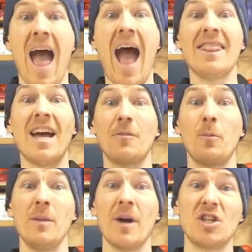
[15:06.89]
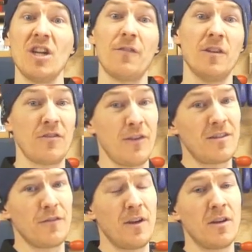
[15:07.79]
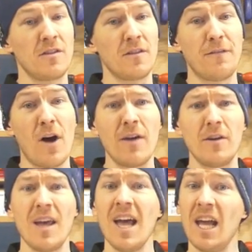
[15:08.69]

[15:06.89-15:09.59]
And that's pretty much it for this Fixit Fingers Fivers.